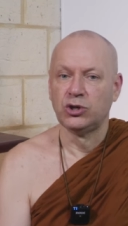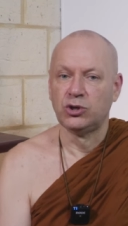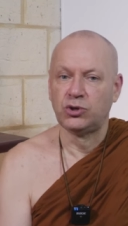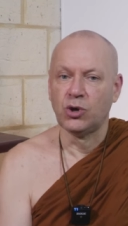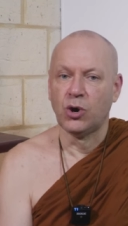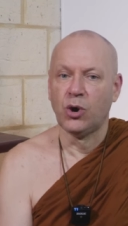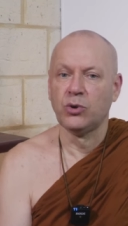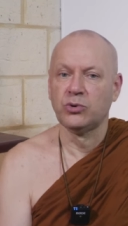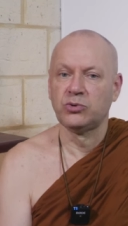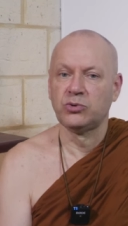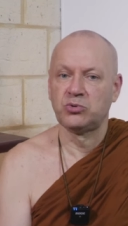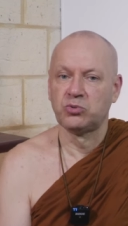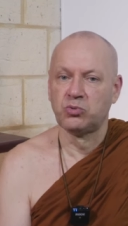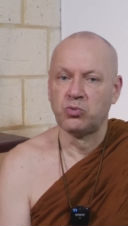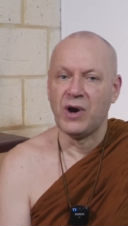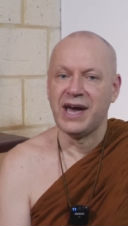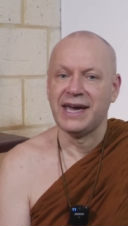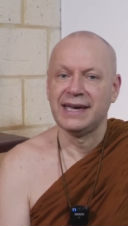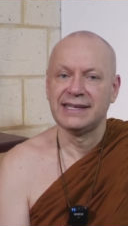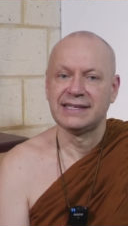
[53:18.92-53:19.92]
Don't
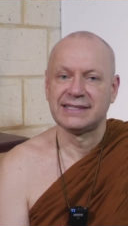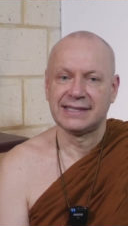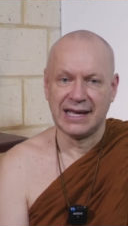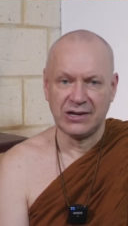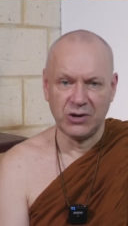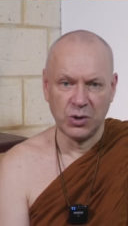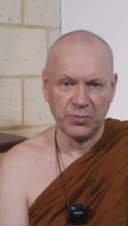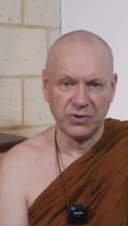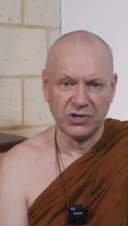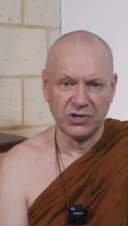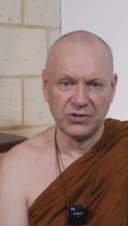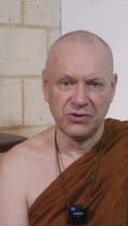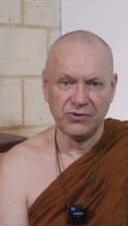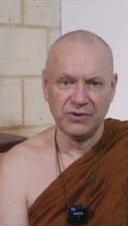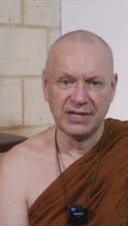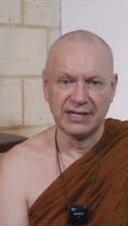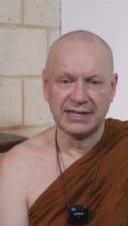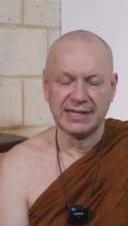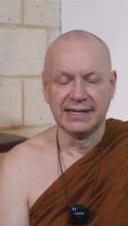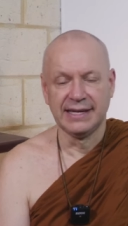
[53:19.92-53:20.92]
waste that
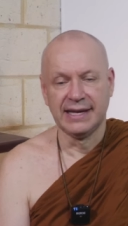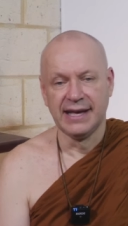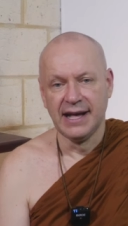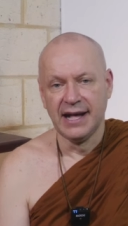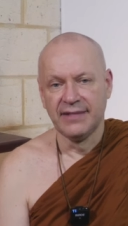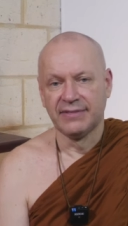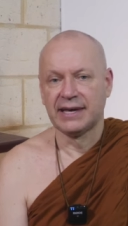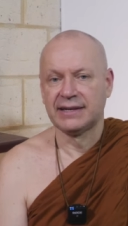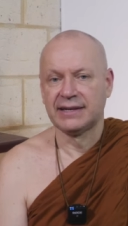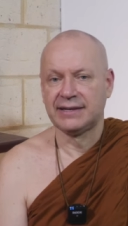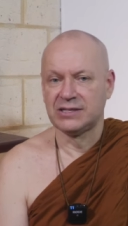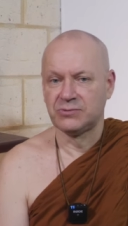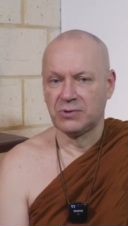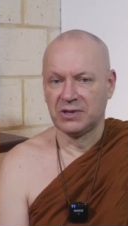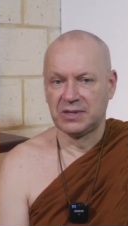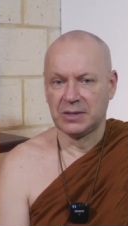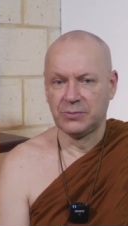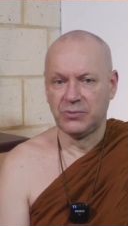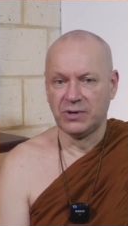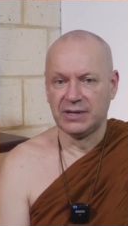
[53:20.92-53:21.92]
opportunity. That is
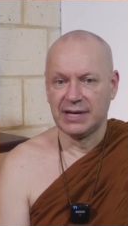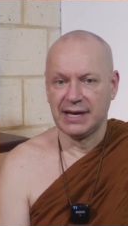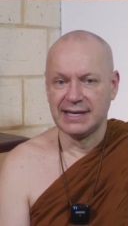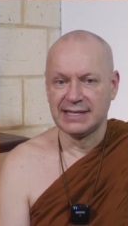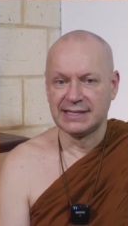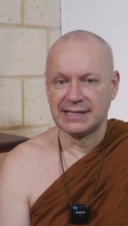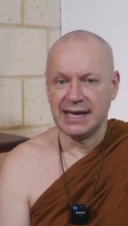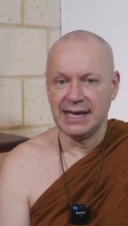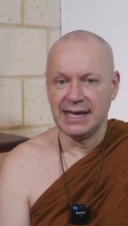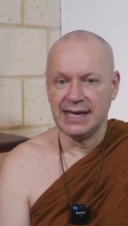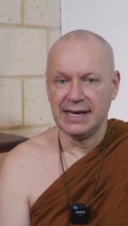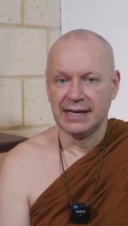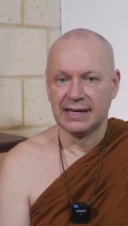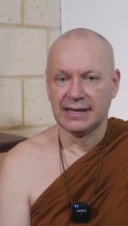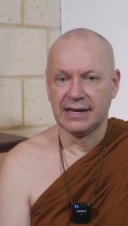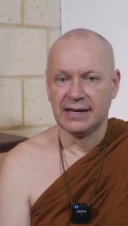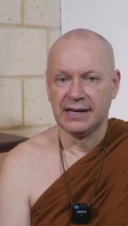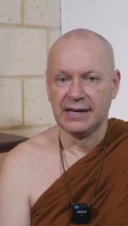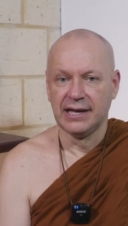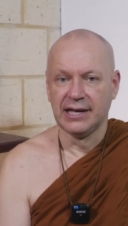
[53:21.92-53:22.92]
what the Buddha is
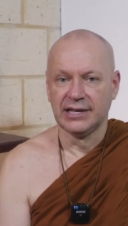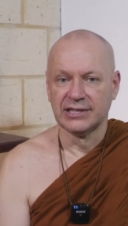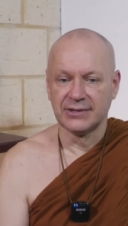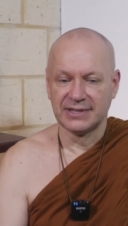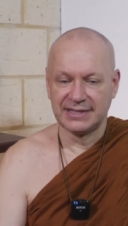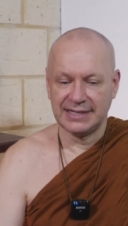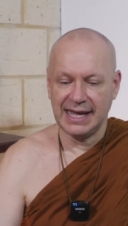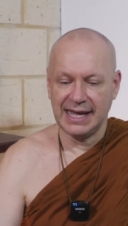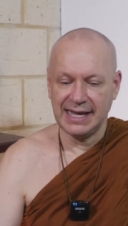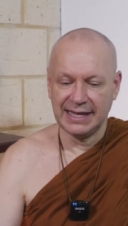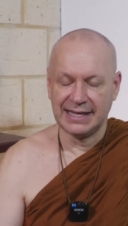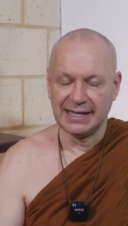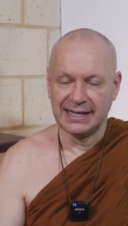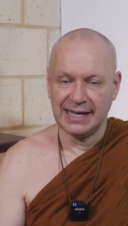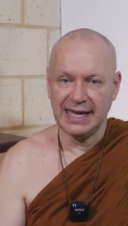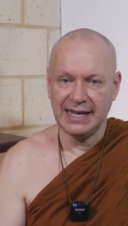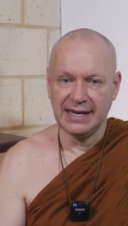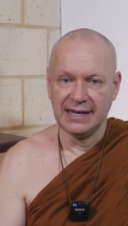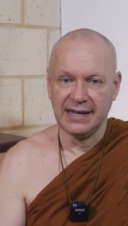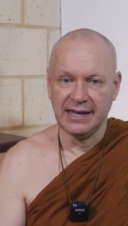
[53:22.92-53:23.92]
saying. So take it
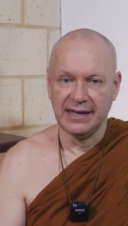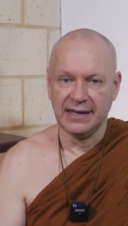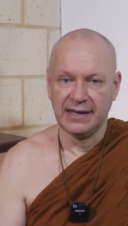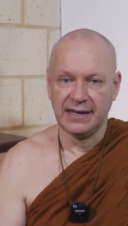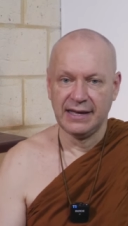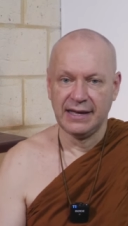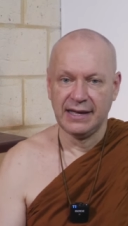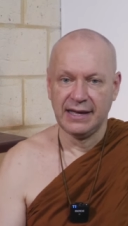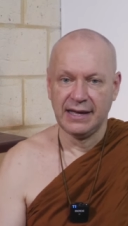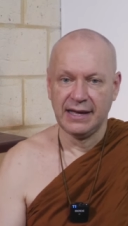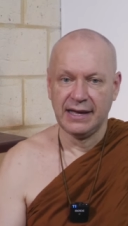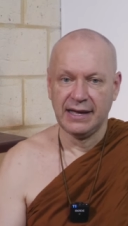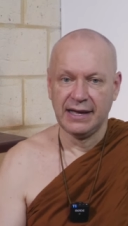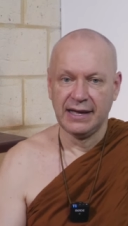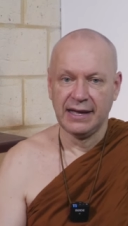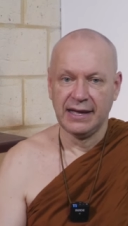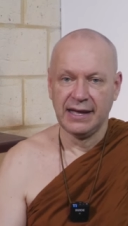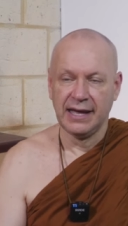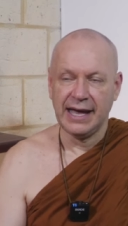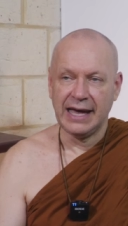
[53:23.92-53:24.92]
in.
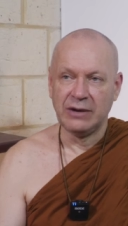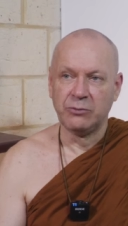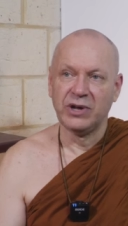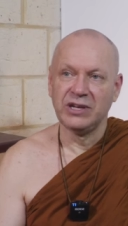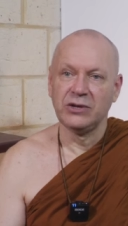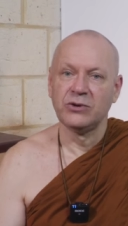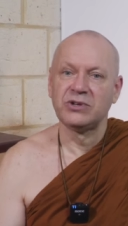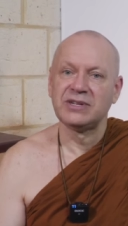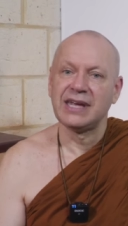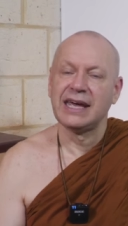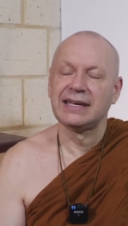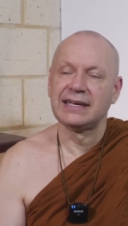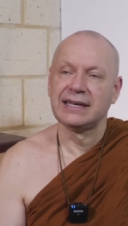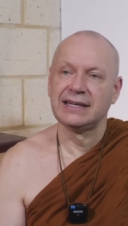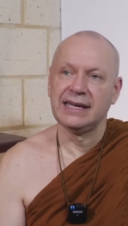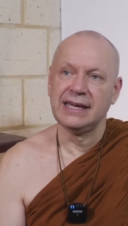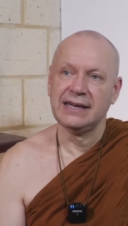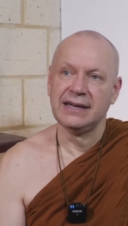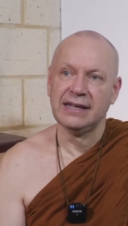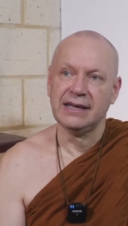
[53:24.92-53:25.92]
And when you take it
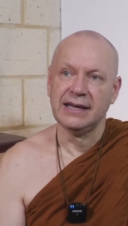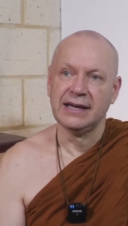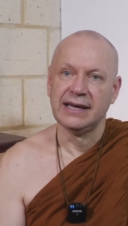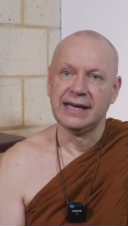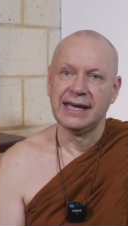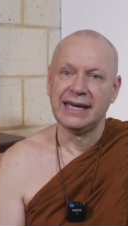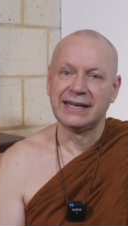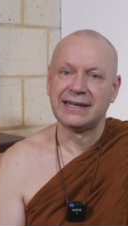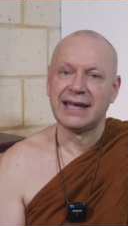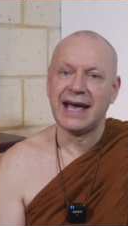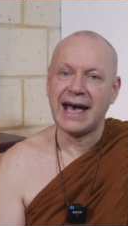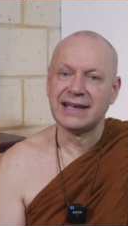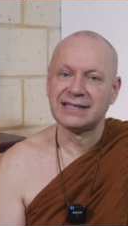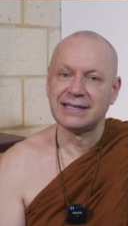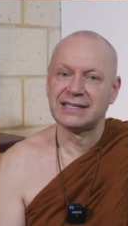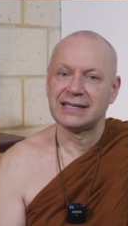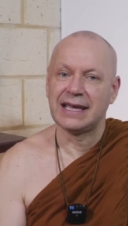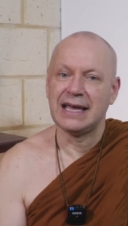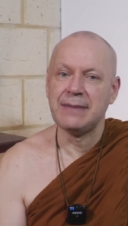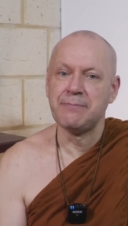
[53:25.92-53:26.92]
in, it has
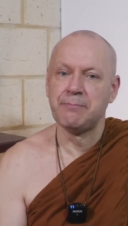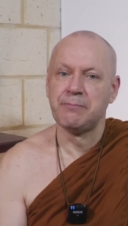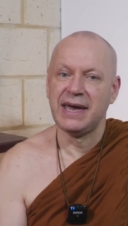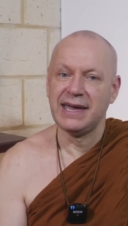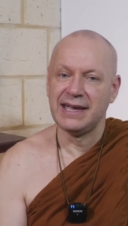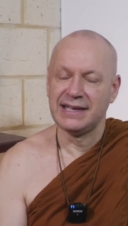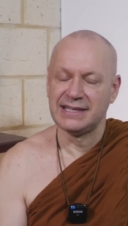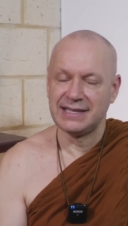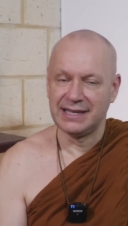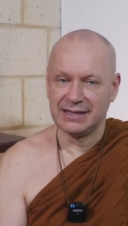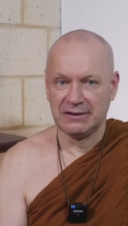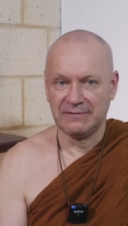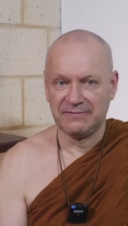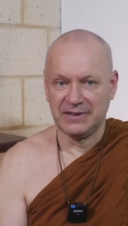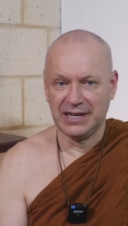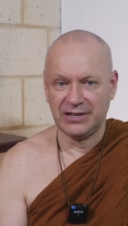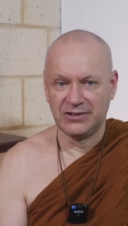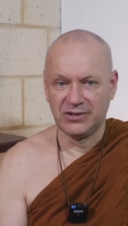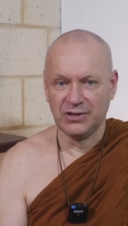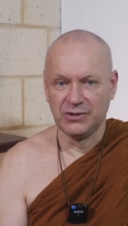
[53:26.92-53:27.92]
this amazing
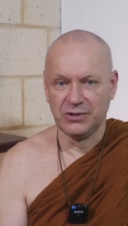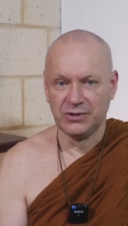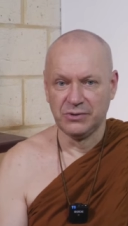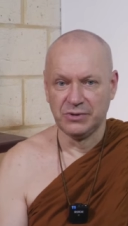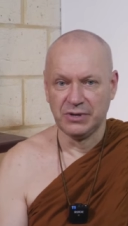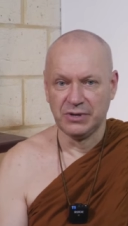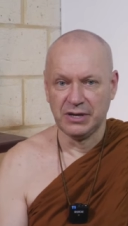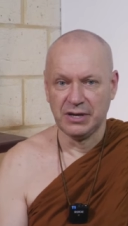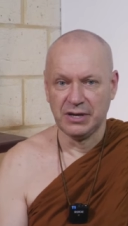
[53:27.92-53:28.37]
effect on you.